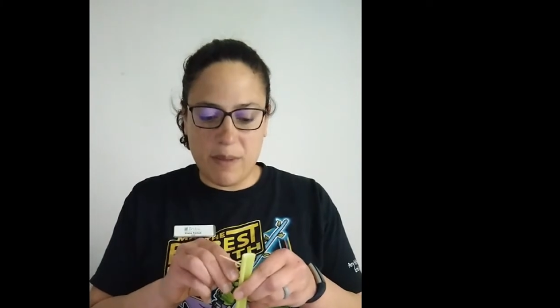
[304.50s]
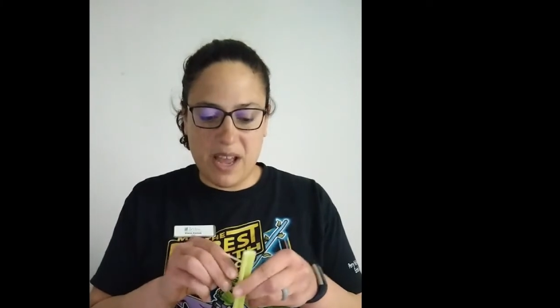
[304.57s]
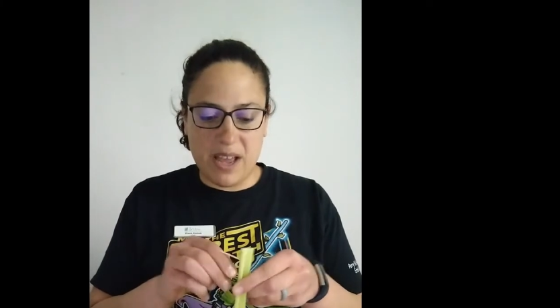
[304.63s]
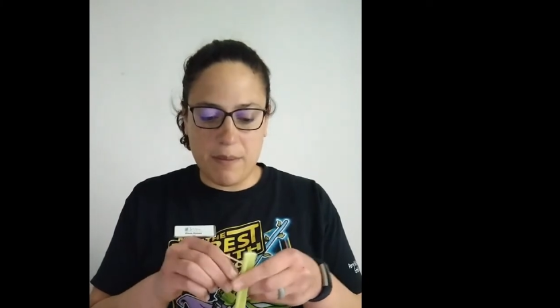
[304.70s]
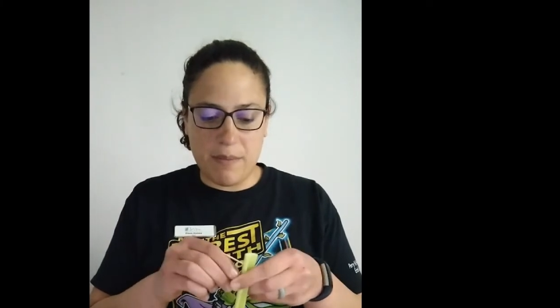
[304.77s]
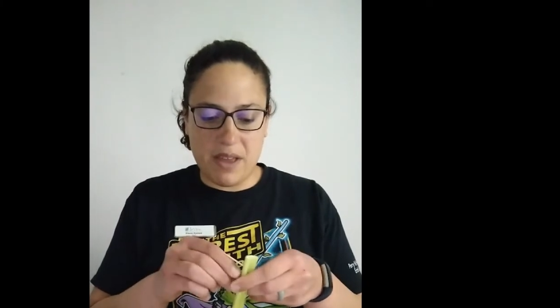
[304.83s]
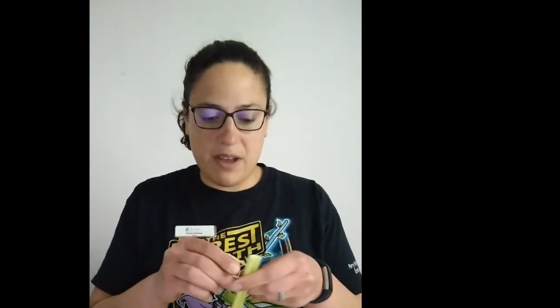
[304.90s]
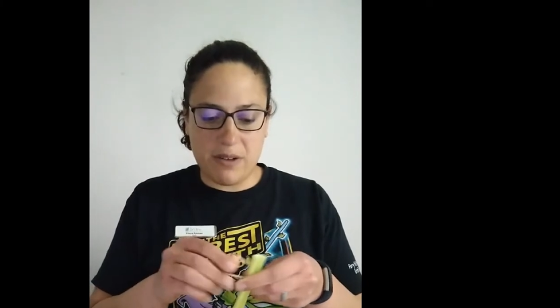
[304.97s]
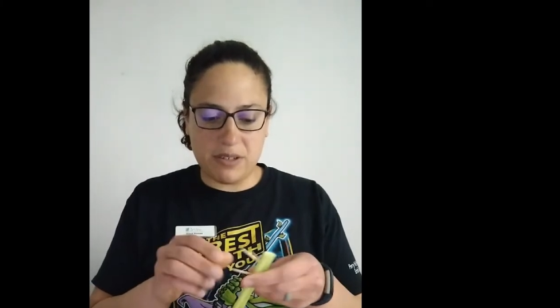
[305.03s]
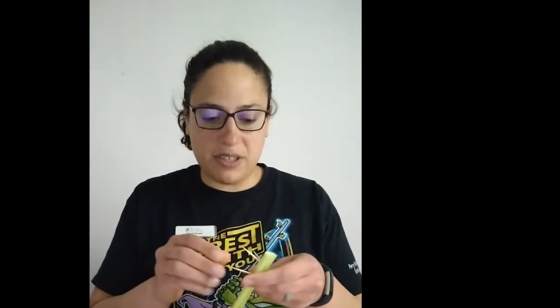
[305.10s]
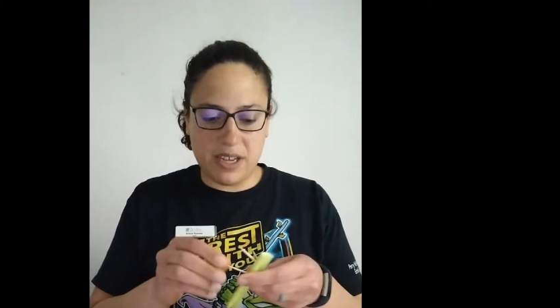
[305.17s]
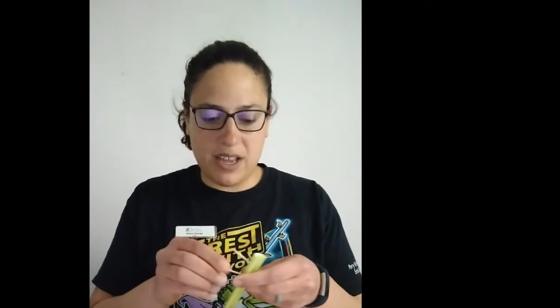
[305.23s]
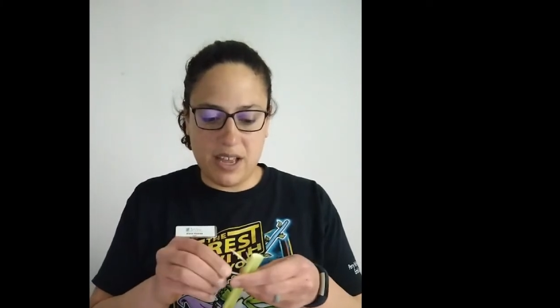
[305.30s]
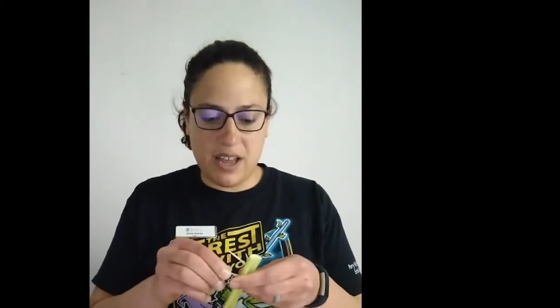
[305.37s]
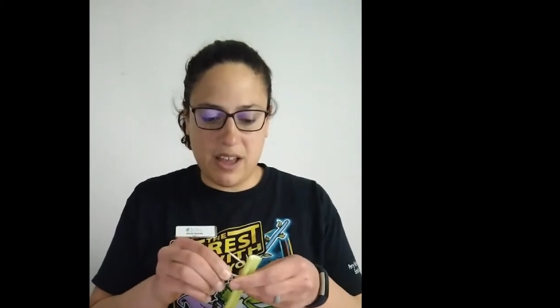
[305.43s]
my amount
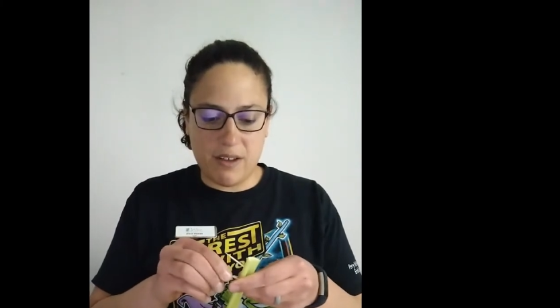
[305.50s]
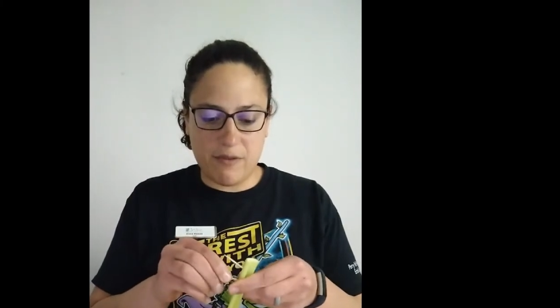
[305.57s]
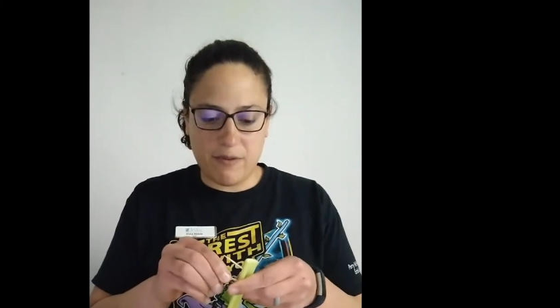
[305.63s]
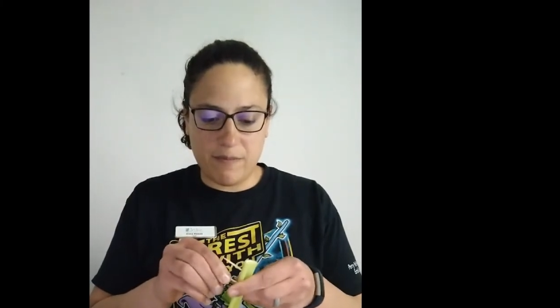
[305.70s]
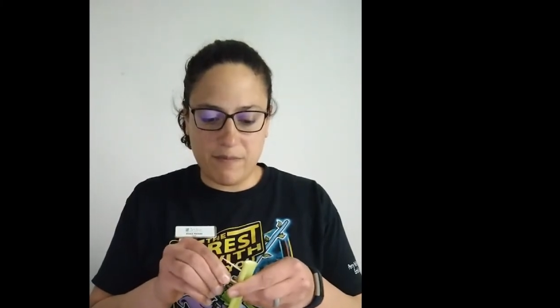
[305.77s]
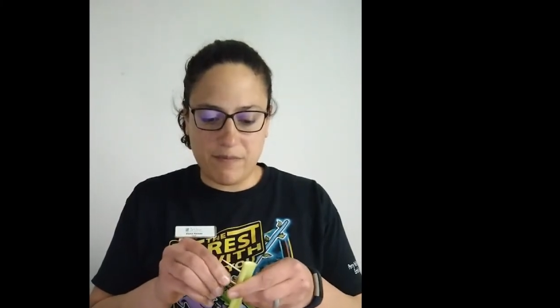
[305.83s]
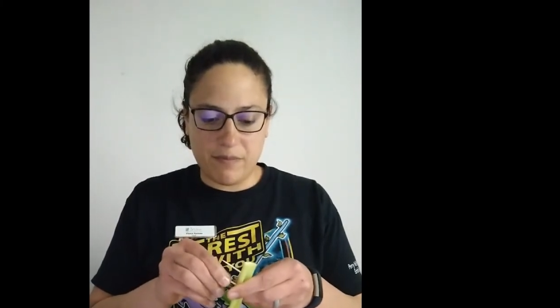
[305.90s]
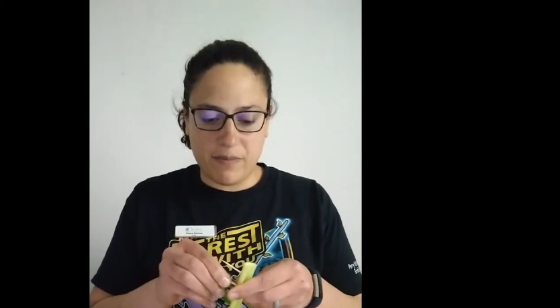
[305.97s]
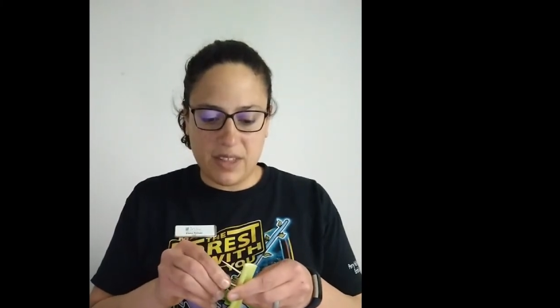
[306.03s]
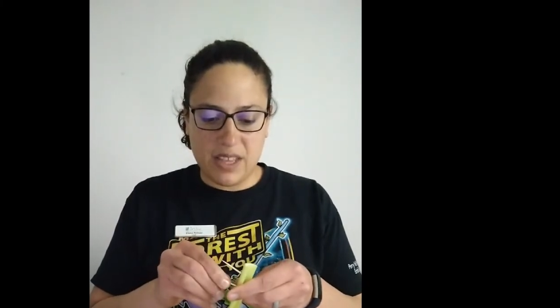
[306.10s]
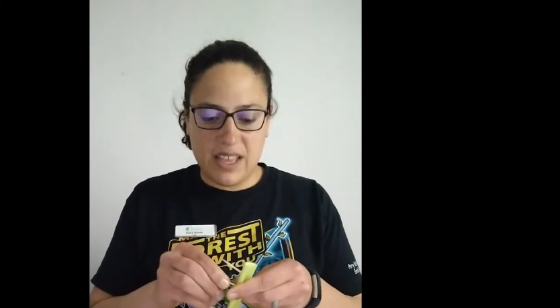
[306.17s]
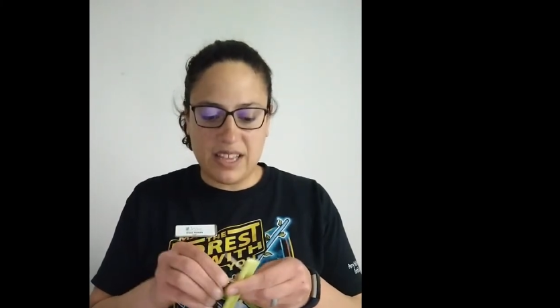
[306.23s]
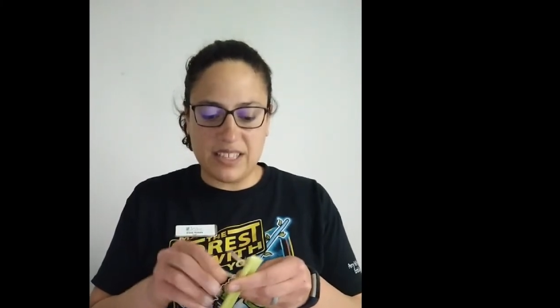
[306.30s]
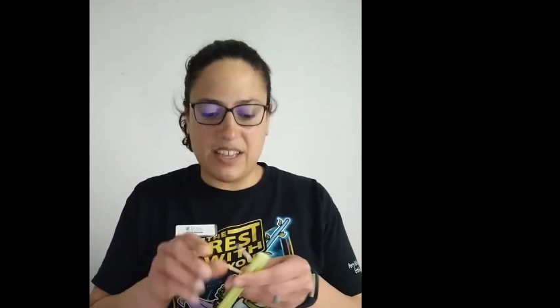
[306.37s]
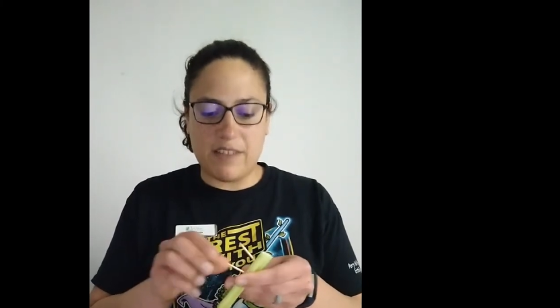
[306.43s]
I have,
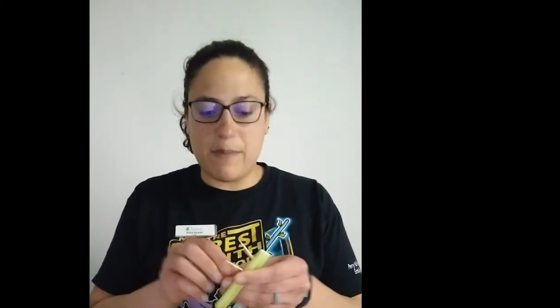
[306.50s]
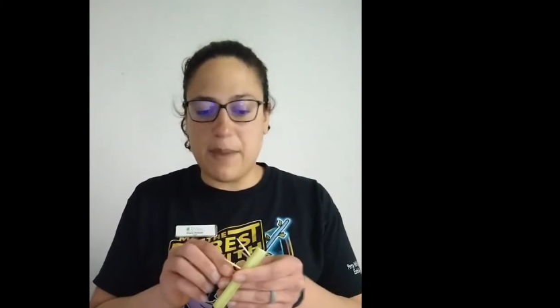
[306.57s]
because I've